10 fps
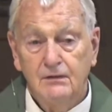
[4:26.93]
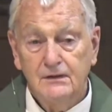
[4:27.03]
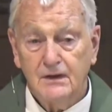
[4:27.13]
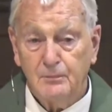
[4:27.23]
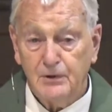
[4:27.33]

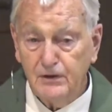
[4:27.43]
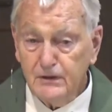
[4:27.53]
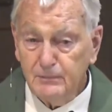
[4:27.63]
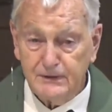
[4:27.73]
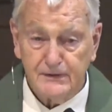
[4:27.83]

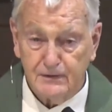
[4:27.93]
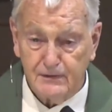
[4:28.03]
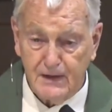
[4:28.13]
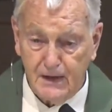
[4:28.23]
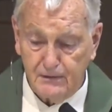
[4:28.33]
Capernaum, on the other
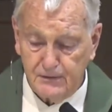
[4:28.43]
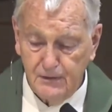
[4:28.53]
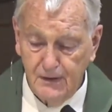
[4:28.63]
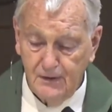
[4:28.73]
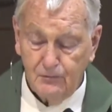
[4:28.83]
hand,
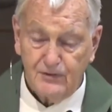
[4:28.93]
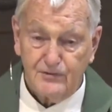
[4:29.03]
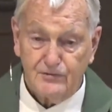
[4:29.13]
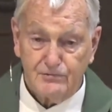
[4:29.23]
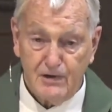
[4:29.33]
was a
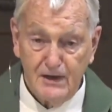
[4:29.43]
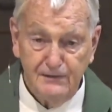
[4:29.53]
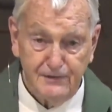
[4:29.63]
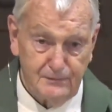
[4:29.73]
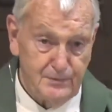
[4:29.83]

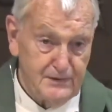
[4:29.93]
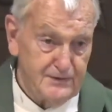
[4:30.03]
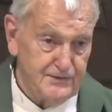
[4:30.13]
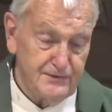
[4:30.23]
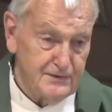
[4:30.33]
thriving
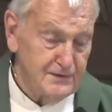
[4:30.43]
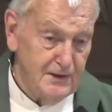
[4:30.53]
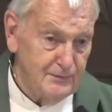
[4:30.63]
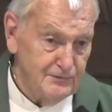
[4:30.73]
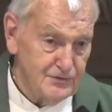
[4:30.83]
place in the
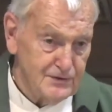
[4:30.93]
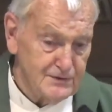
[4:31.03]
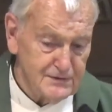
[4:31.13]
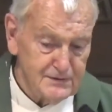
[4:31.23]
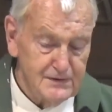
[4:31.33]
time of
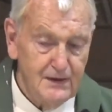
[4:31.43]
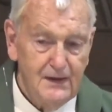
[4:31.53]
Jesus,